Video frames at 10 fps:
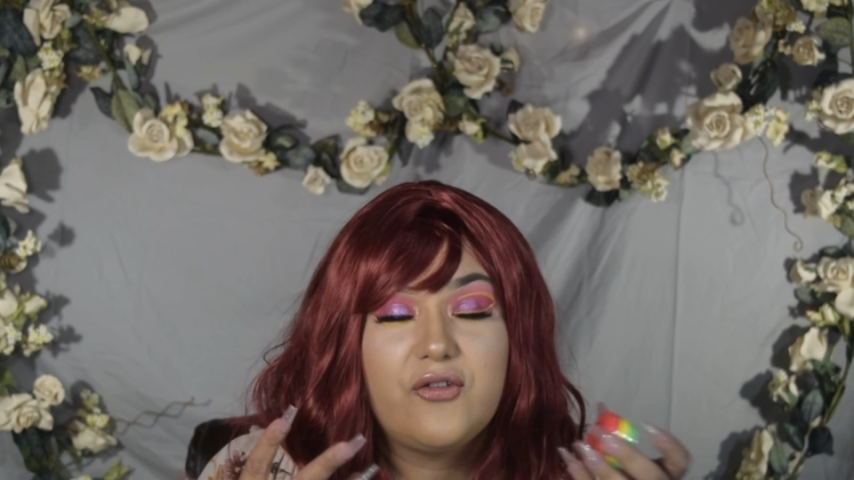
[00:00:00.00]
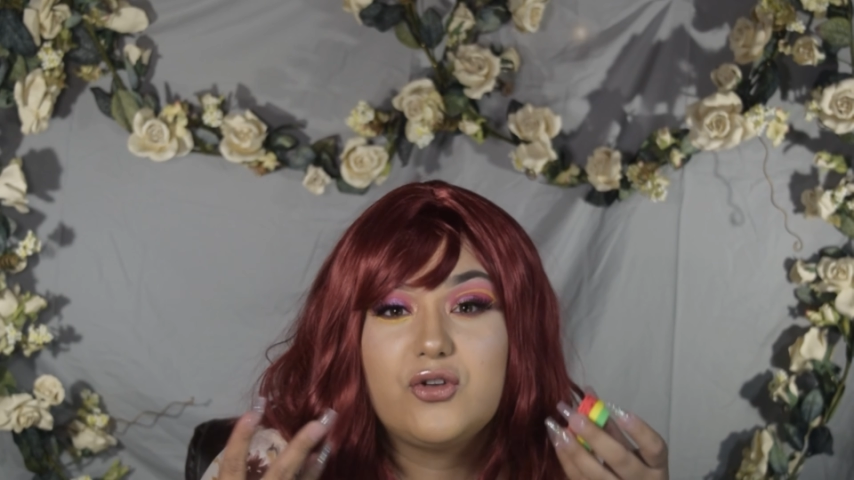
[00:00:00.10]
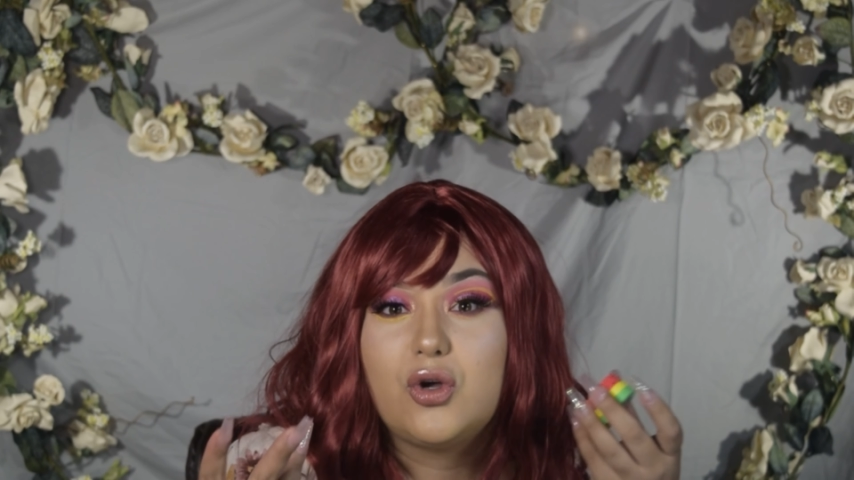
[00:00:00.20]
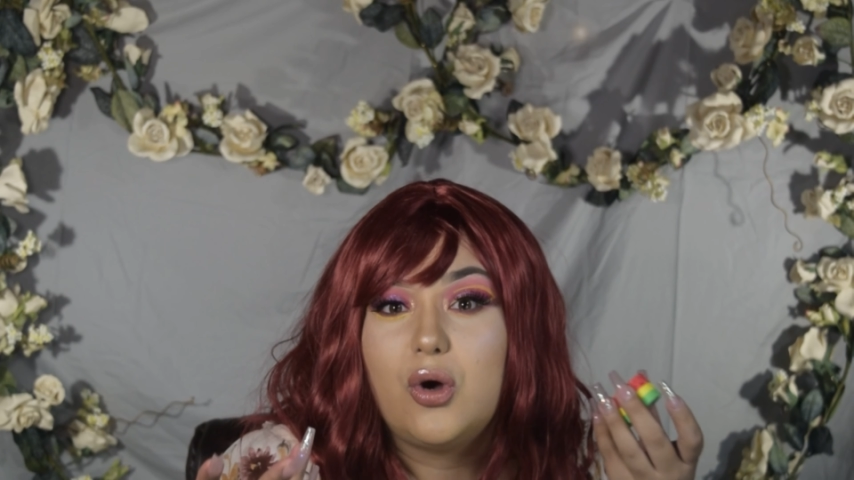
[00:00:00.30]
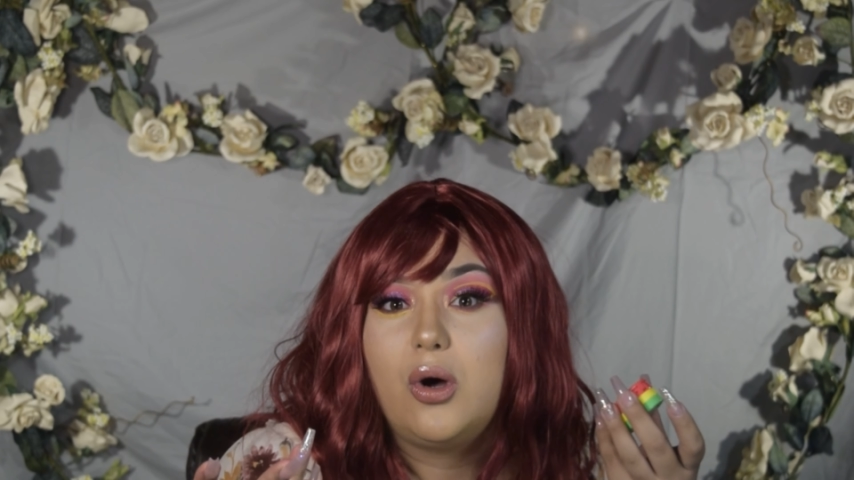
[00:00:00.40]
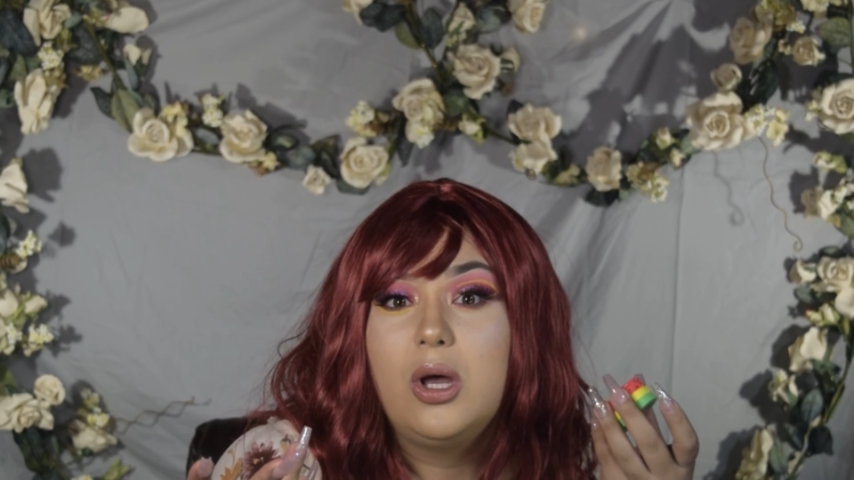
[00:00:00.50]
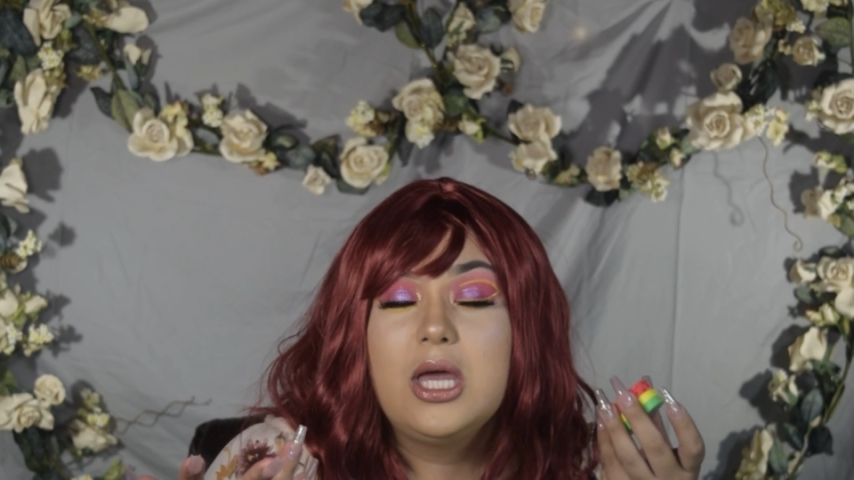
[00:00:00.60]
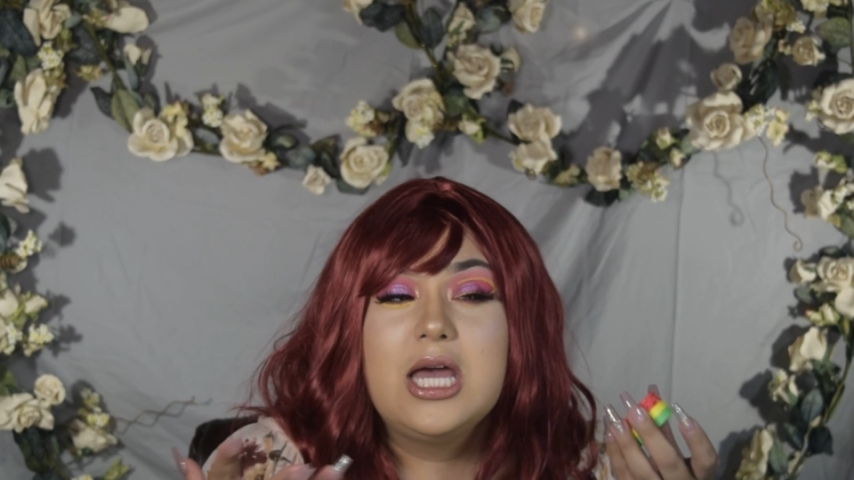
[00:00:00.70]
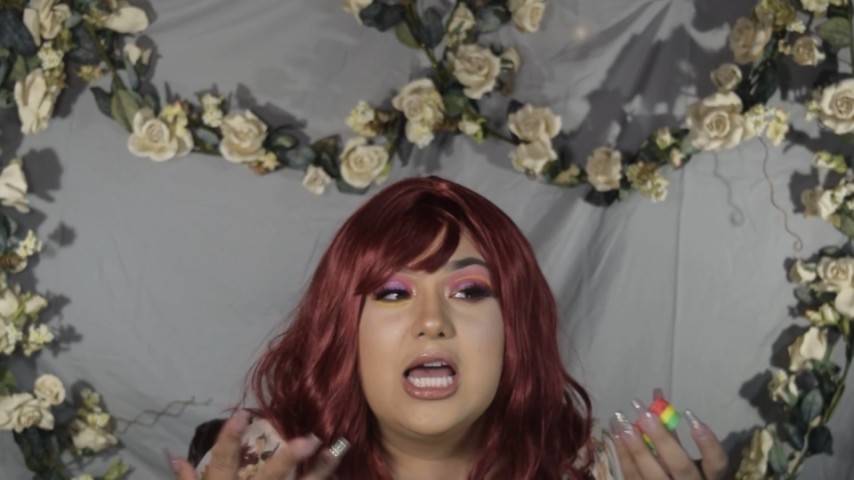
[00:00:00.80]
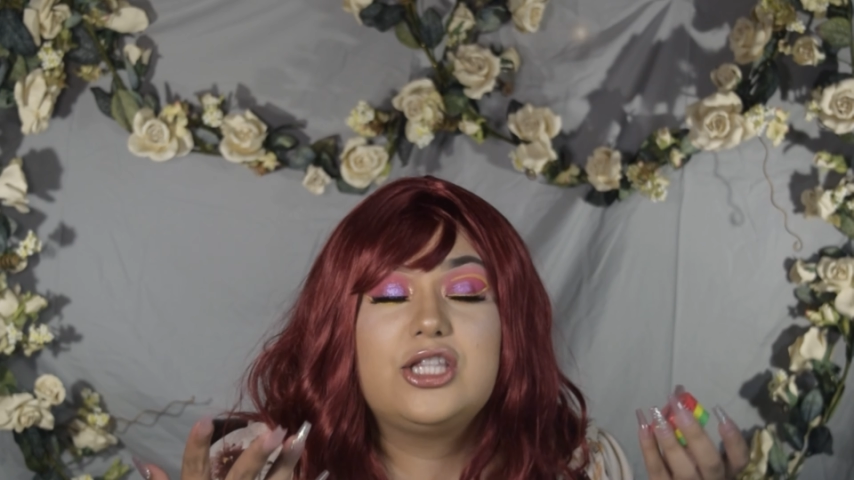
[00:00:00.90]

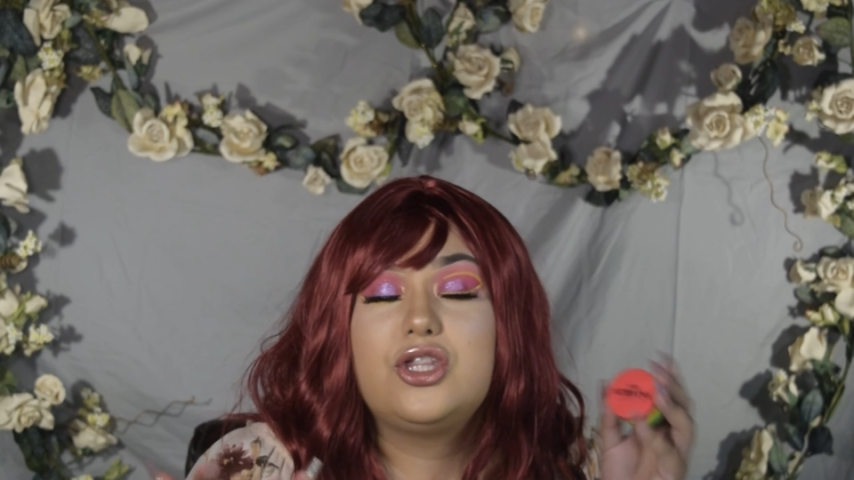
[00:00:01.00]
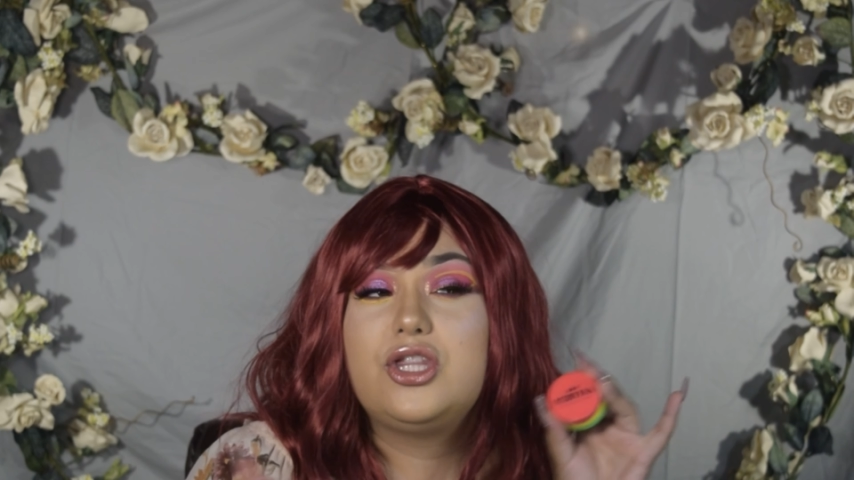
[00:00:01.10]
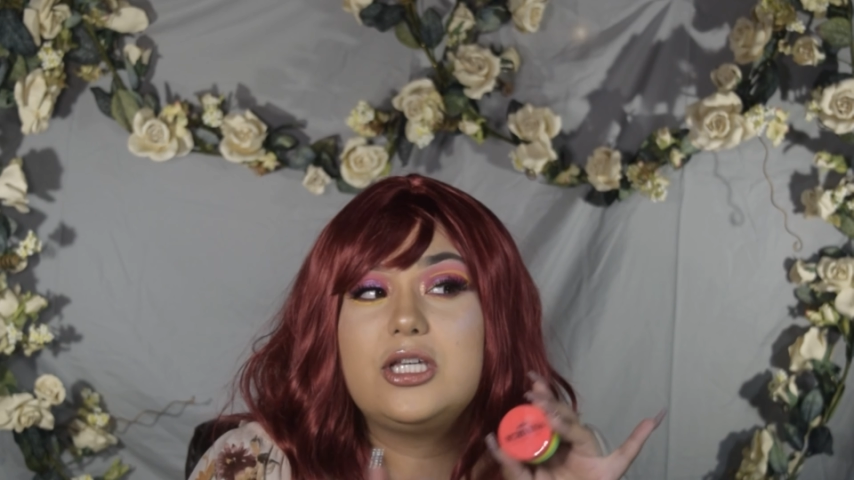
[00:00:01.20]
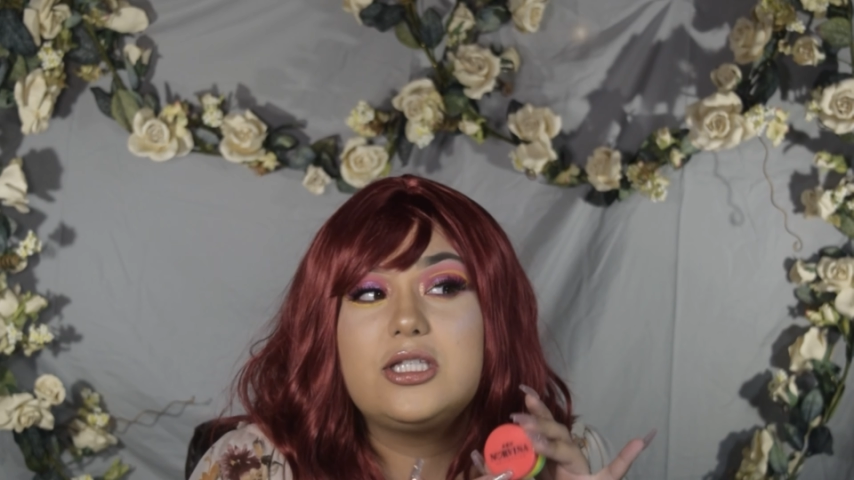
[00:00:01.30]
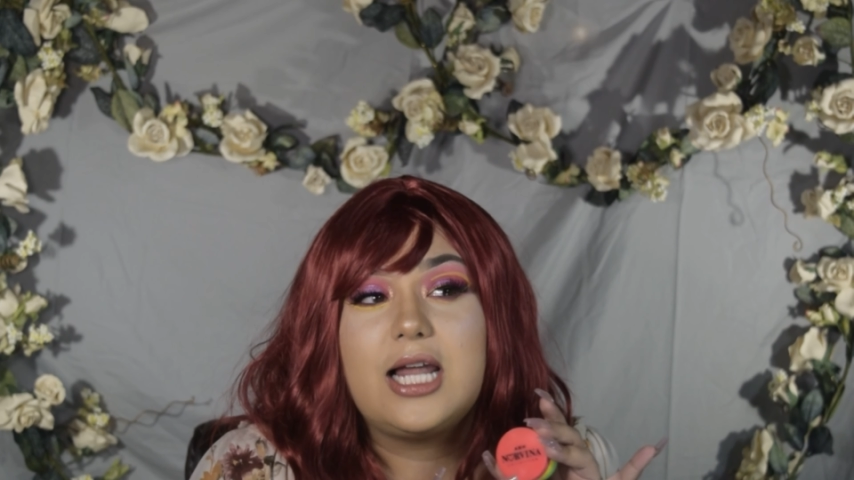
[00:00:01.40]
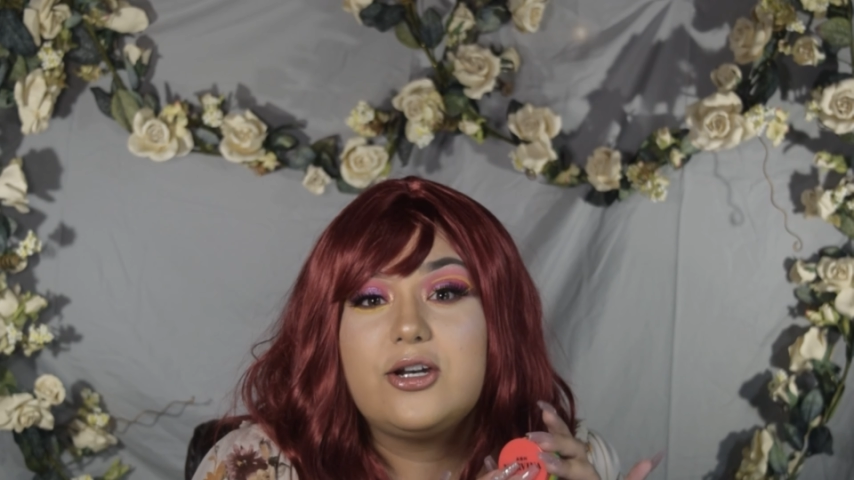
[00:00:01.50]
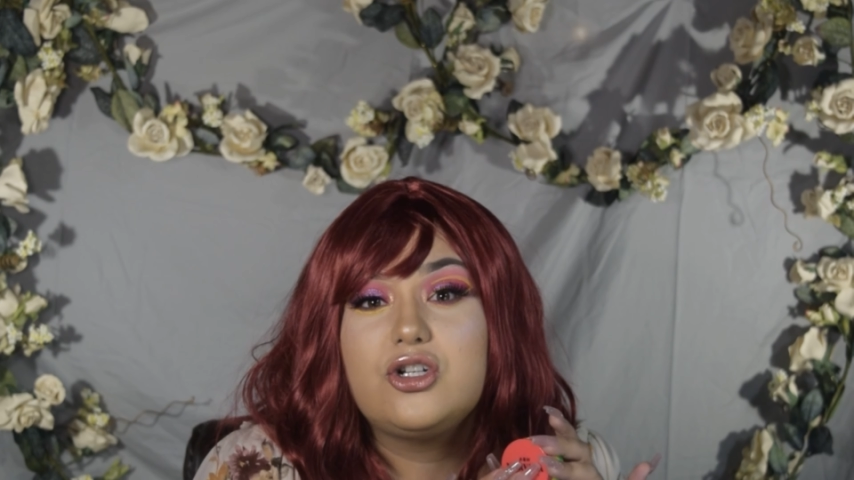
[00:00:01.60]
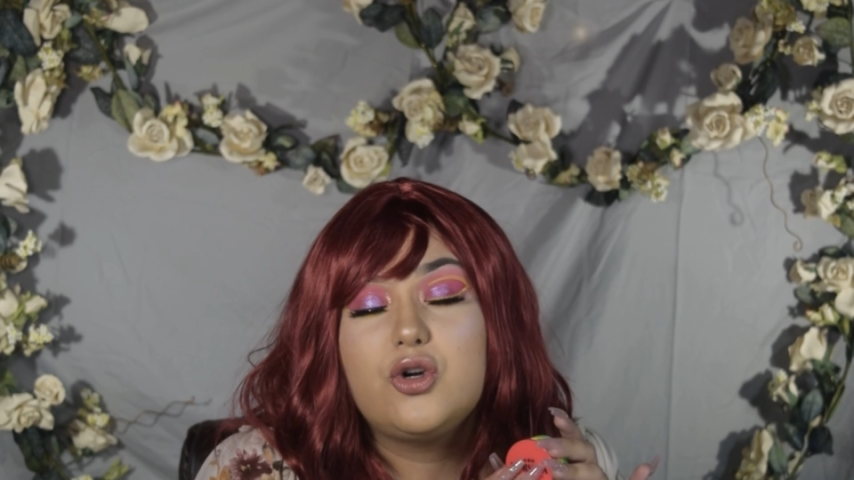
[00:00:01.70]
If these liners